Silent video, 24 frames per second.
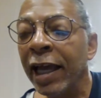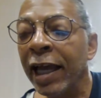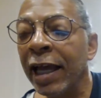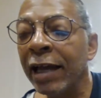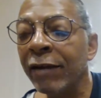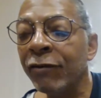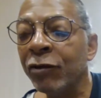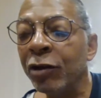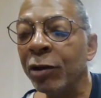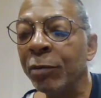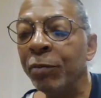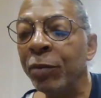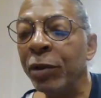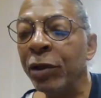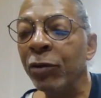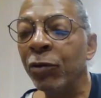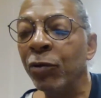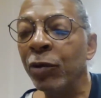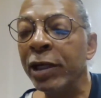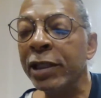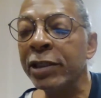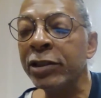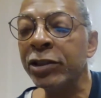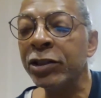have to
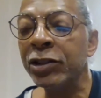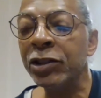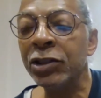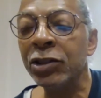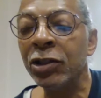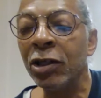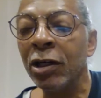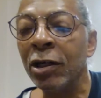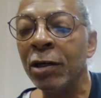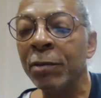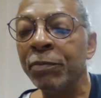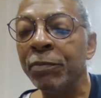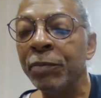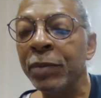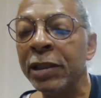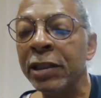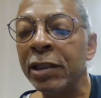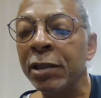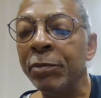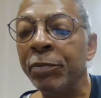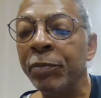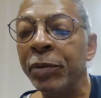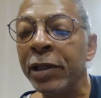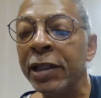be razor
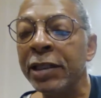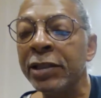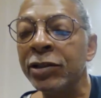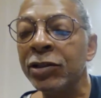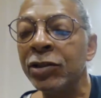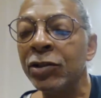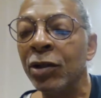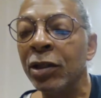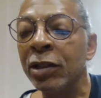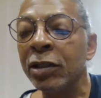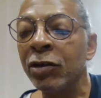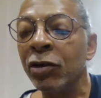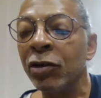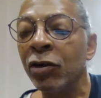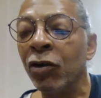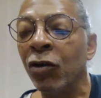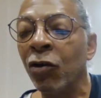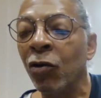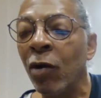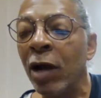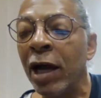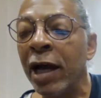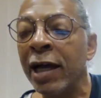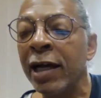sharp. It depends on the
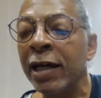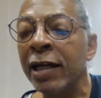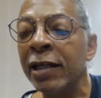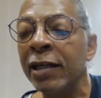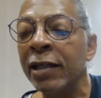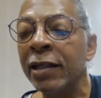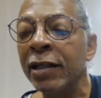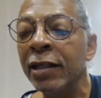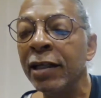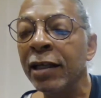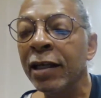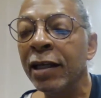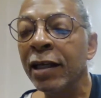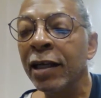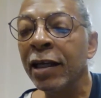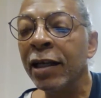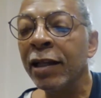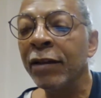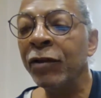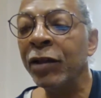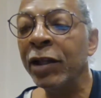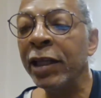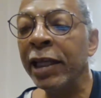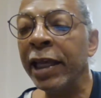grind.
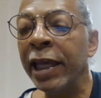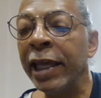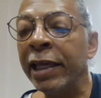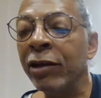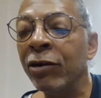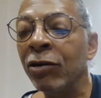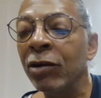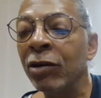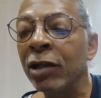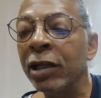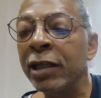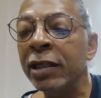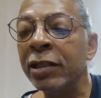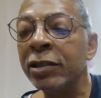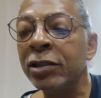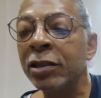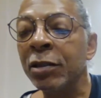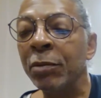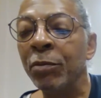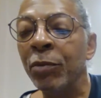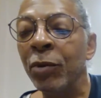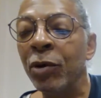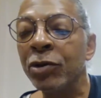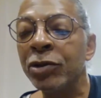The angle
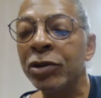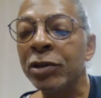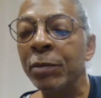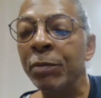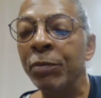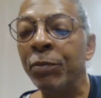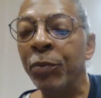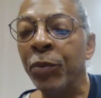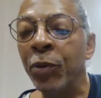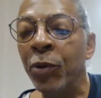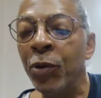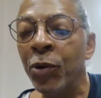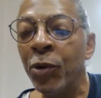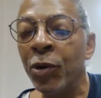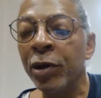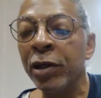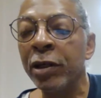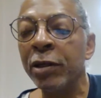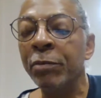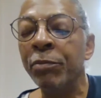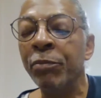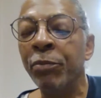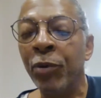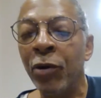is the most
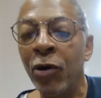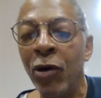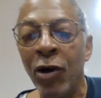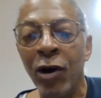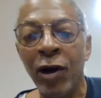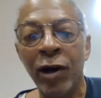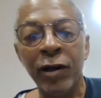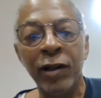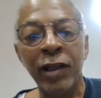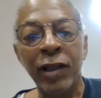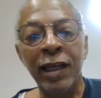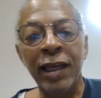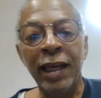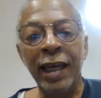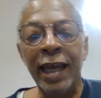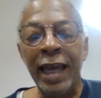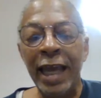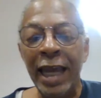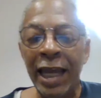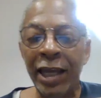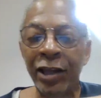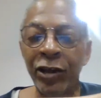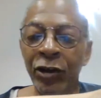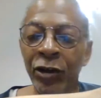important part.
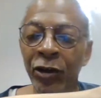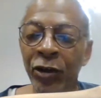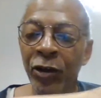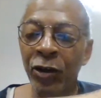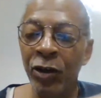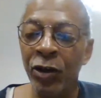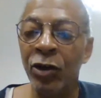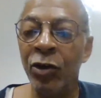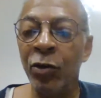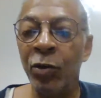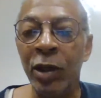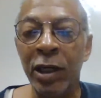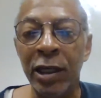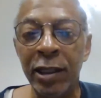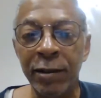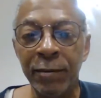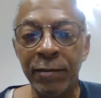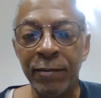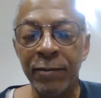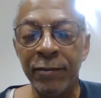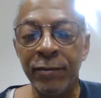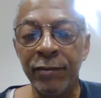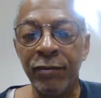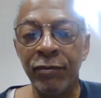And you know what?
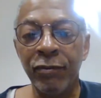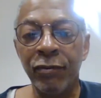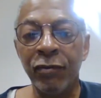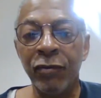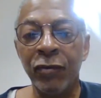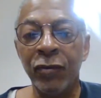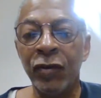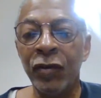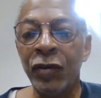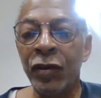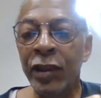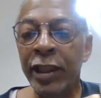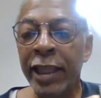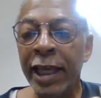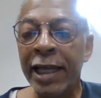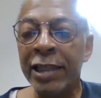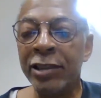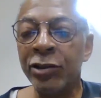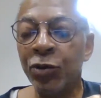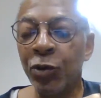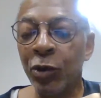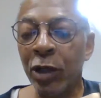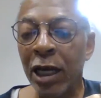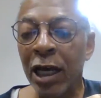That's
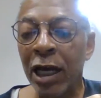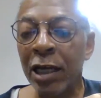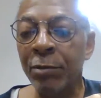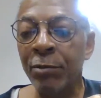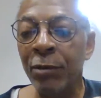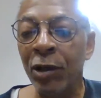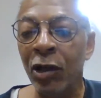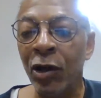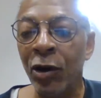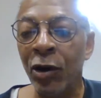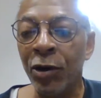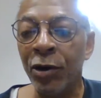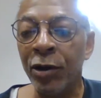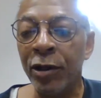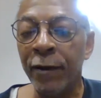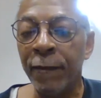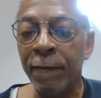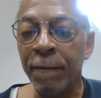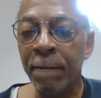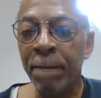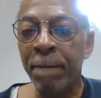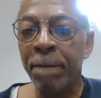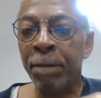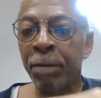what I'm learning,
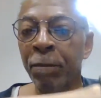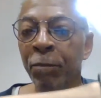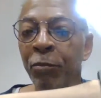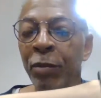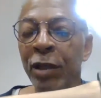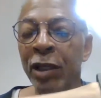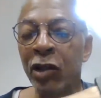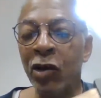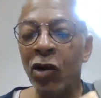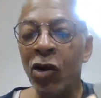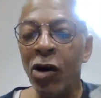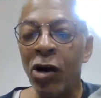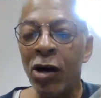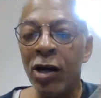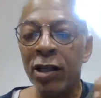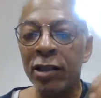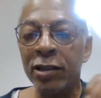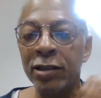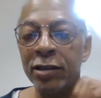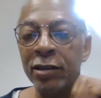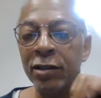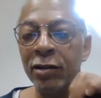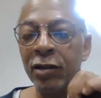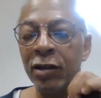because
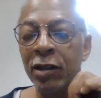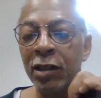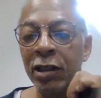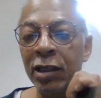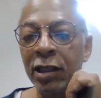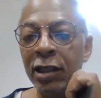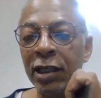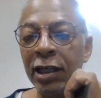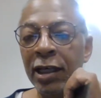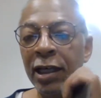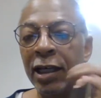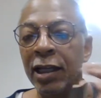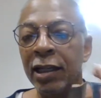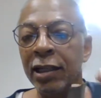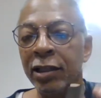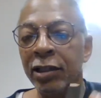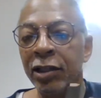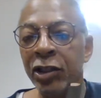the